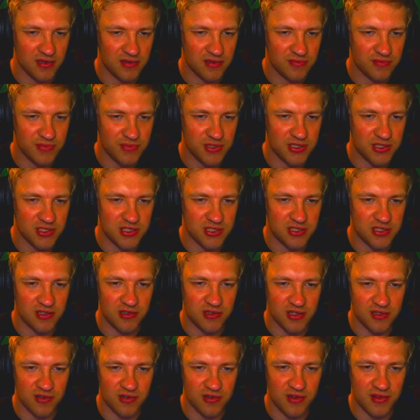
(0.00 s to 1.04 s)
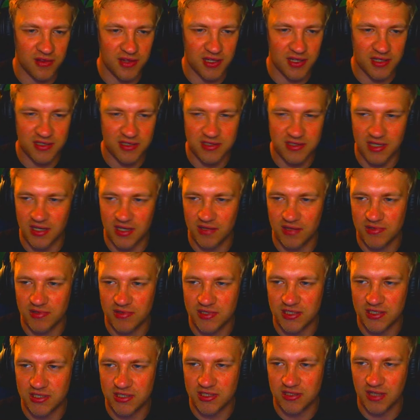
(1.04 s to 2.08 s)
we could just click on things and it would
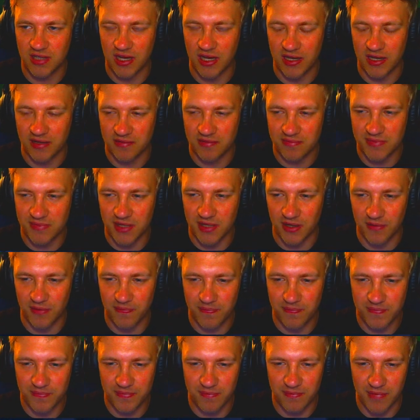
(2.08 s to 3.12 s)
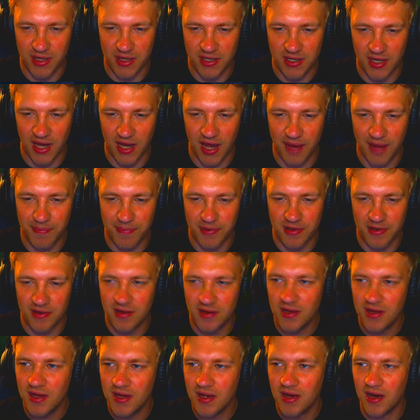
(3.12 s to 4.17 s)
just, like, you know, make it happen.
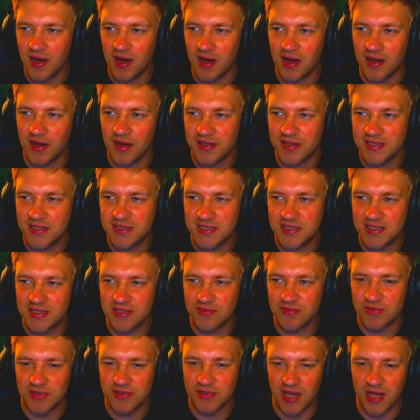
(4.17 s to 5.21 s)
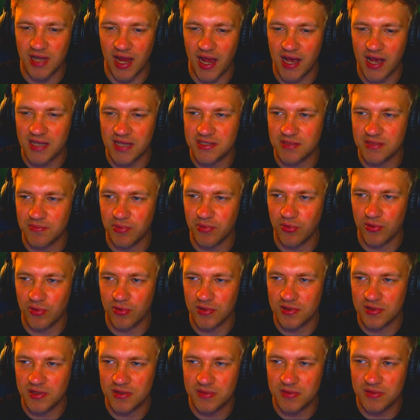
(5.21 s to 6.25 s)
This isn't really as
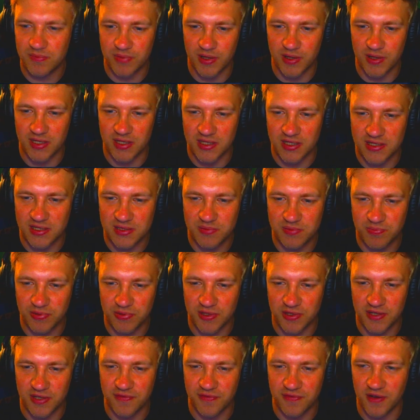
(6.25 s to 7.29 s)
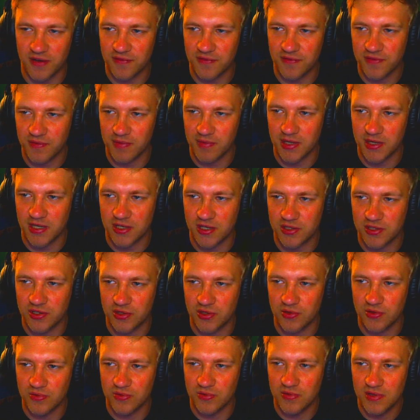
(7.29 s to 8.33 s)
important, but it is pretty fun for me to
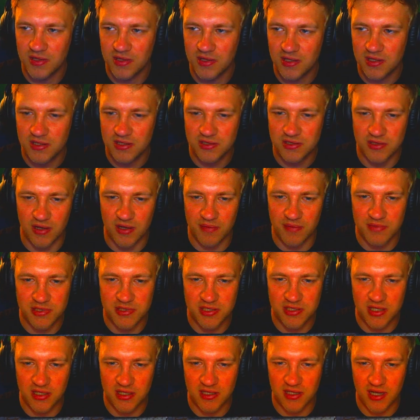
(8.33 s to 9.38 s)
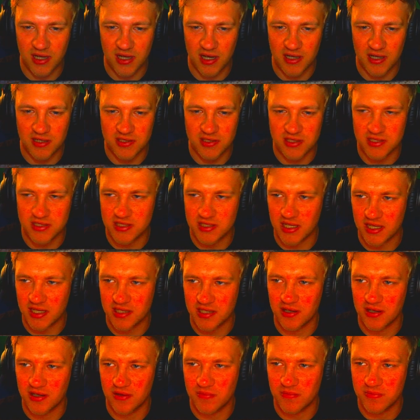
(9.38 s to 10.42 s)
do. So I'm just going to kind of just, like, you
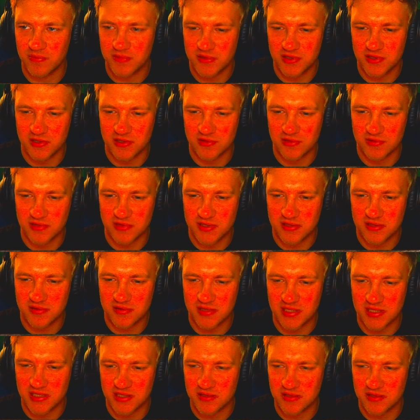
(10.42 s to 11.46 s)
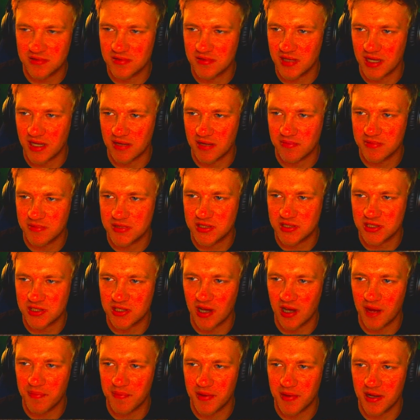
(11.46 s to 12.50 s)
know, just like
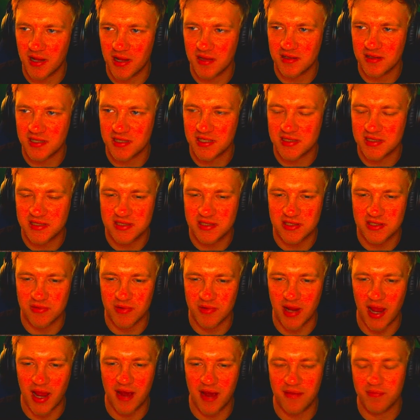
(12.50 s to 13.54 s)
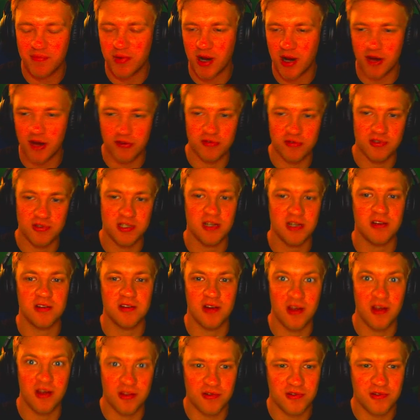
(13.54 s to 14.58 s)
stop it at least so we have priority on
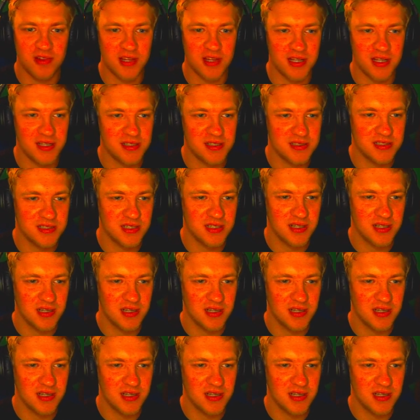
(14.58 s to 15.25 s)
other things.